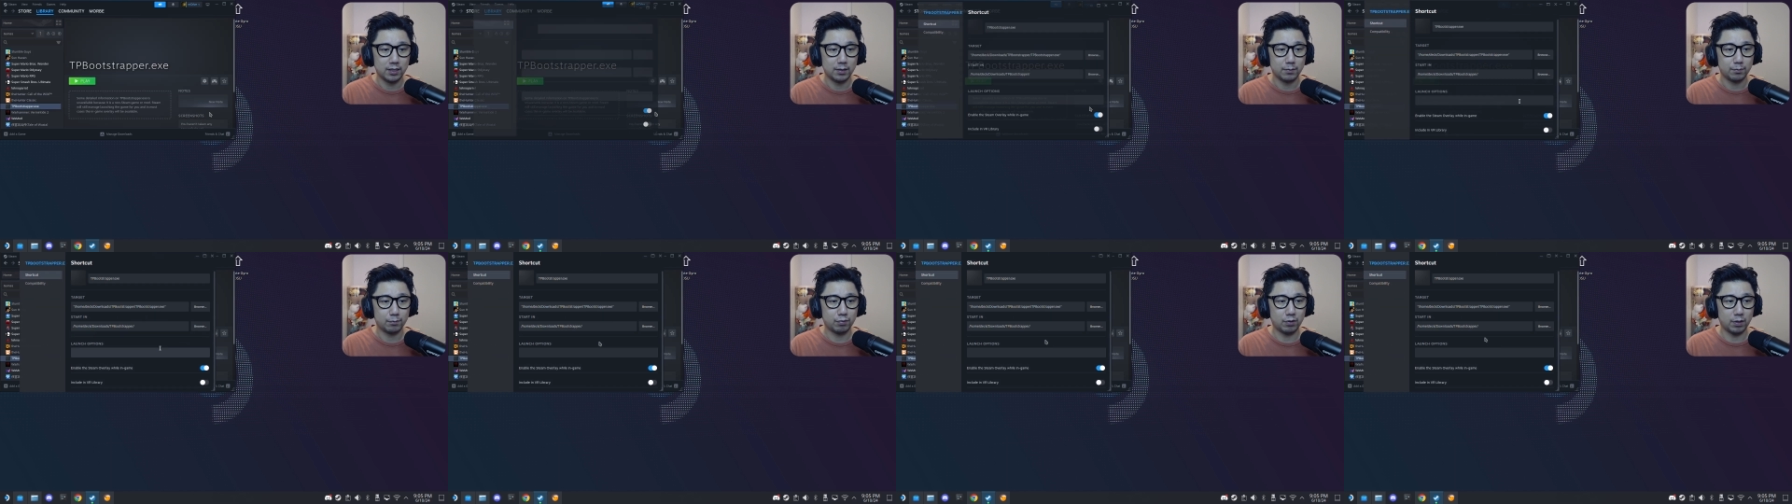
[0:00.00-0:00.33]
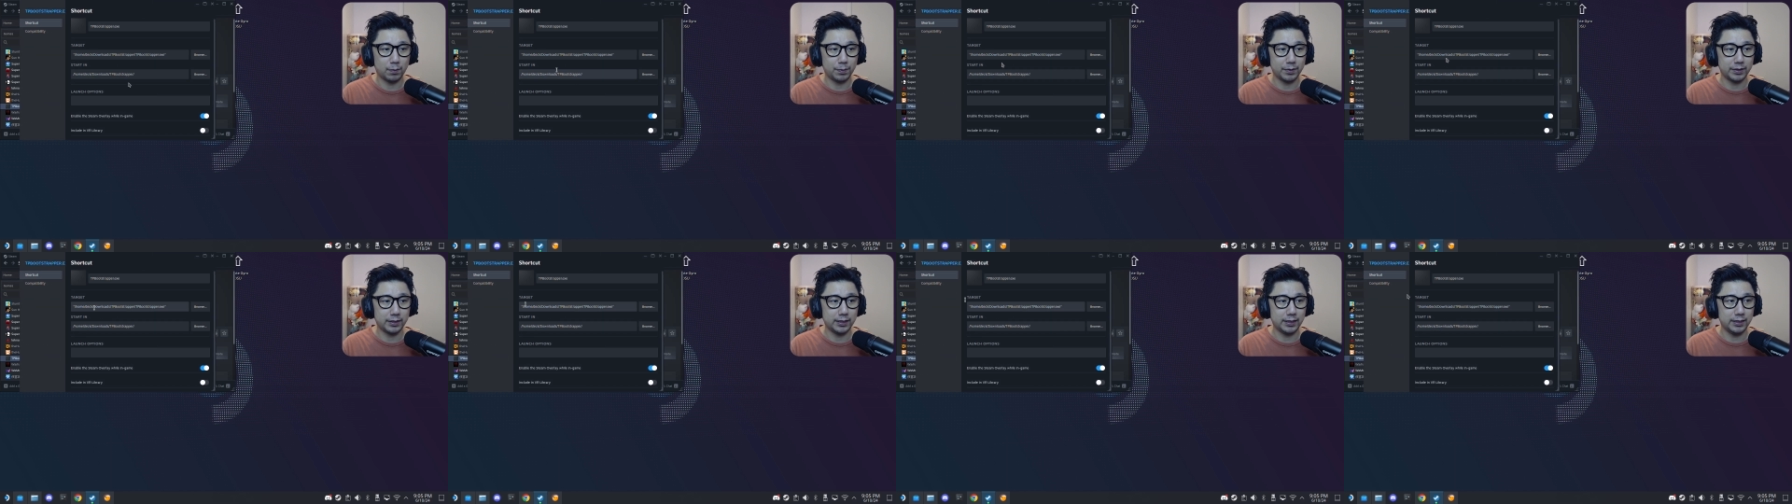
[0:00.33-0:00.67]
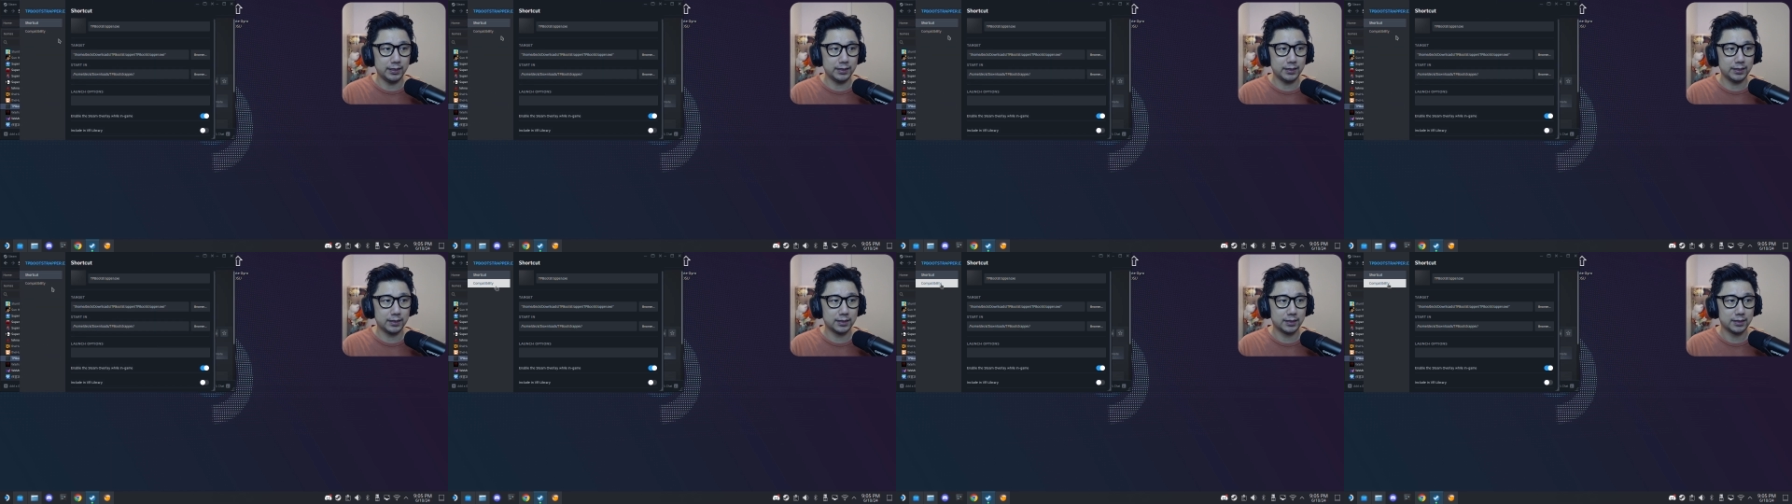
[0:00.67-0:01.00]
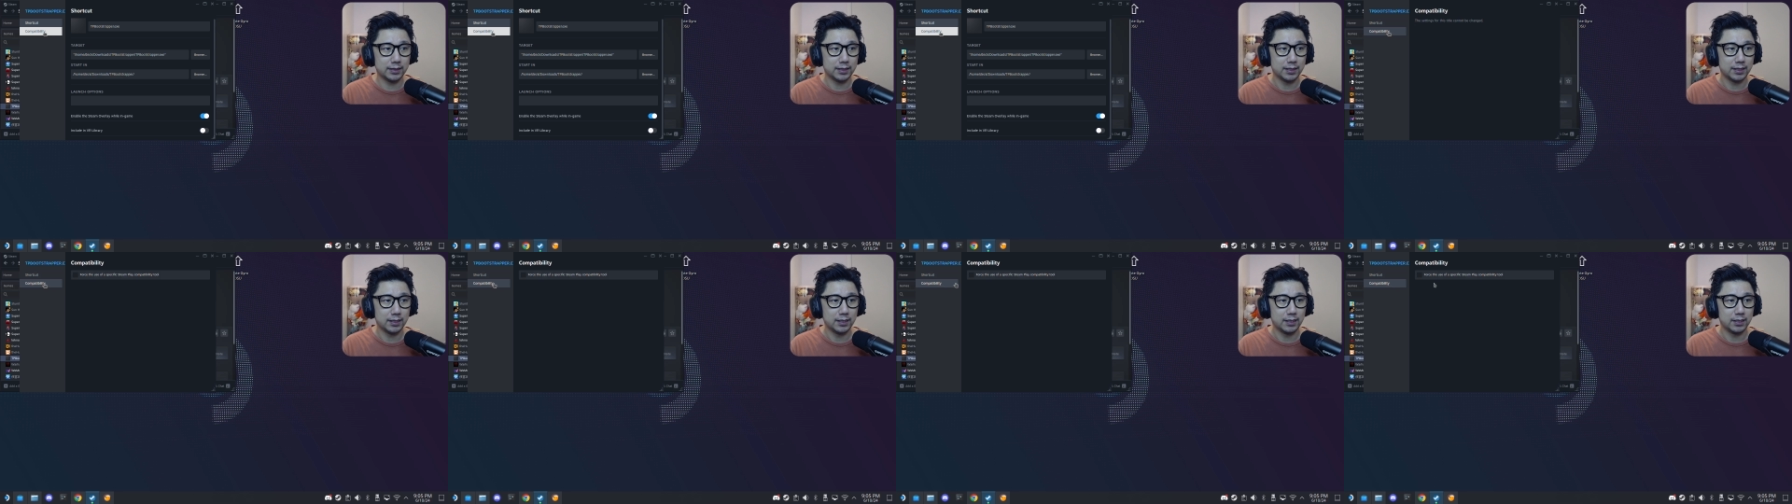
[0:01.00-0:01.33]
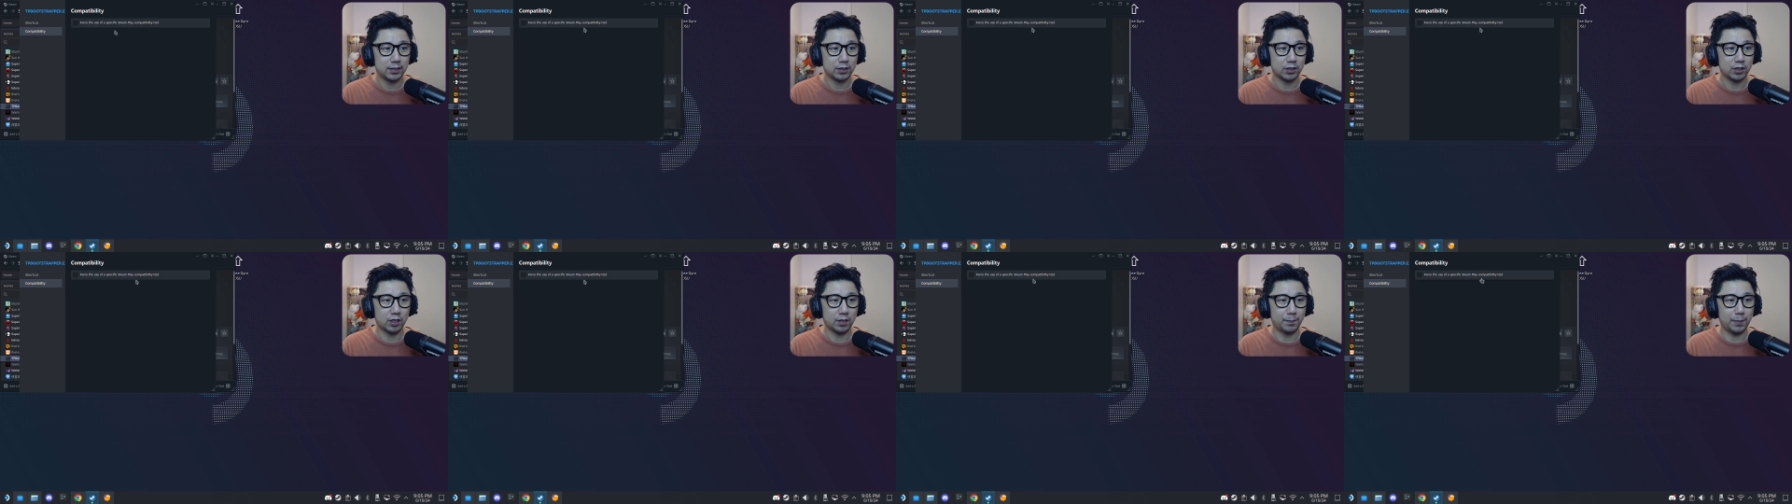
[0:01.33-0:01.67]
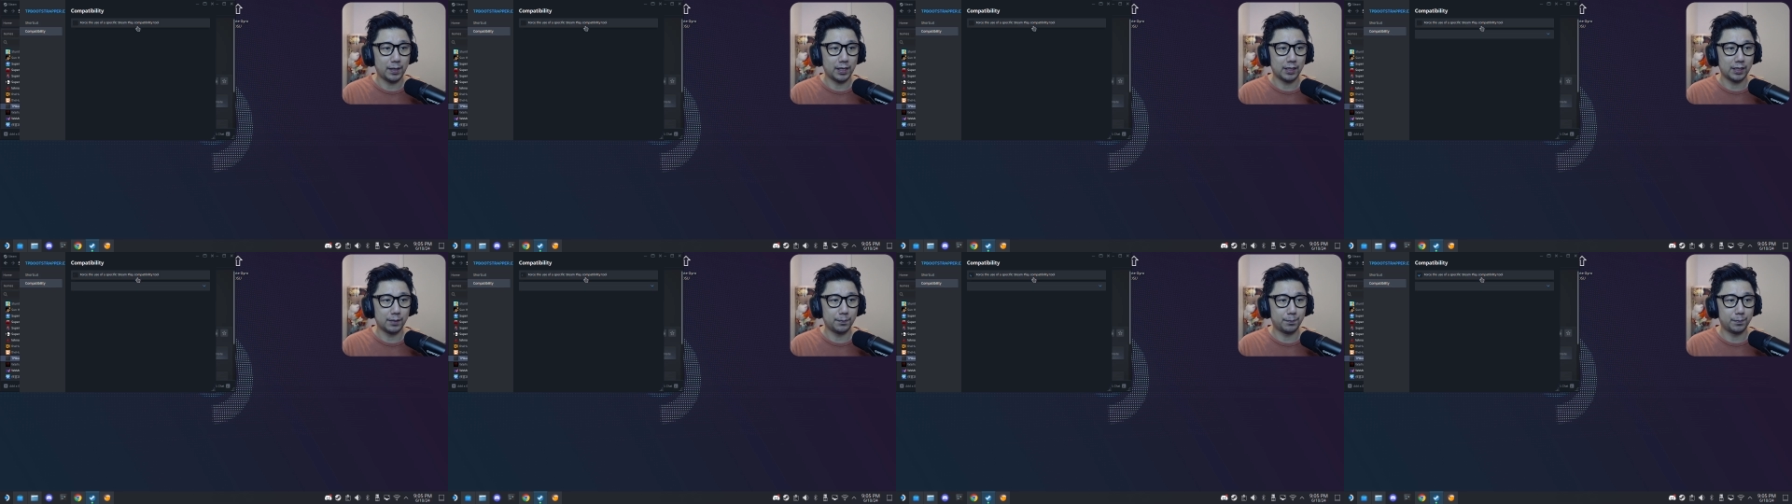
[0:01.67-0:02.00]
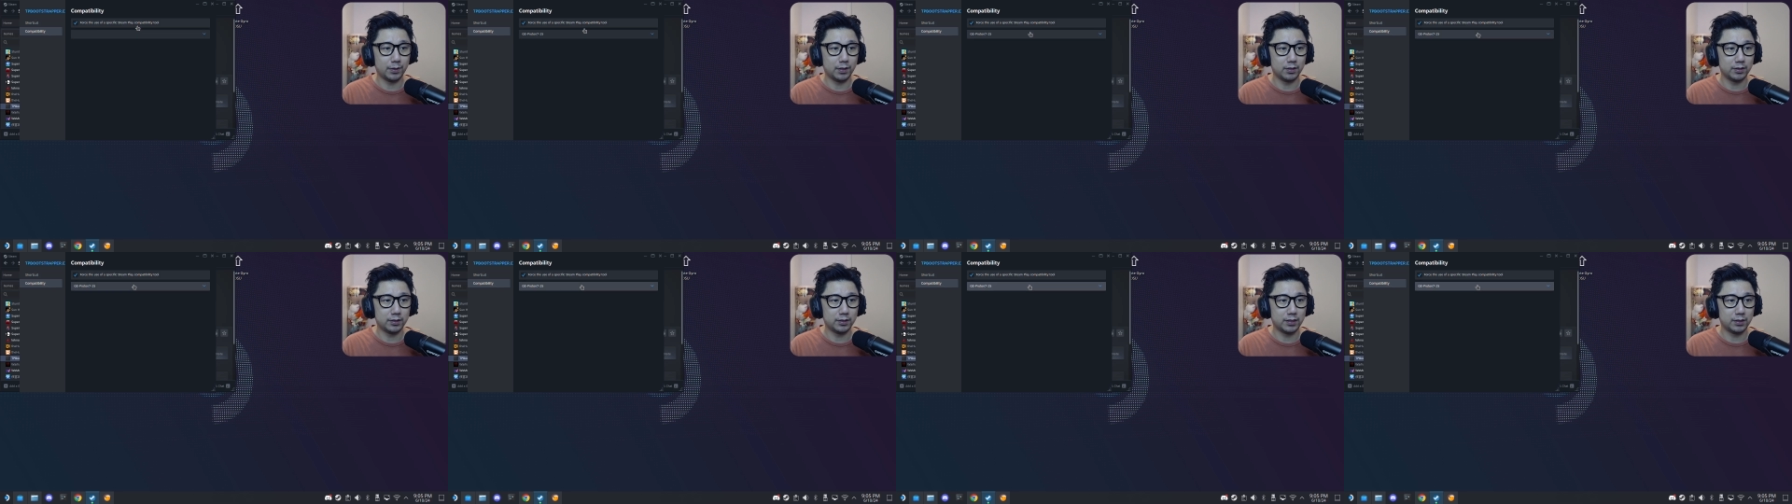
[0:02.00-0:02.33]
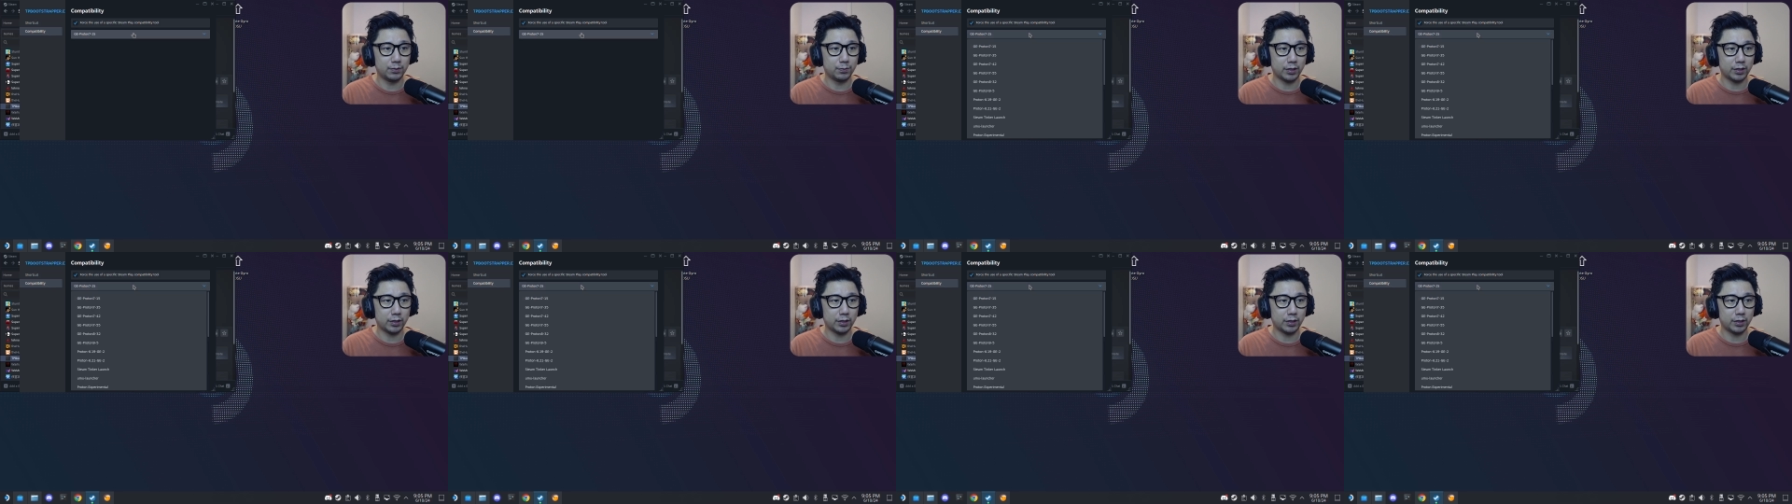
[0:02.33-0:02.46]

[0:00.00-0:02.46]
properties, compatibility.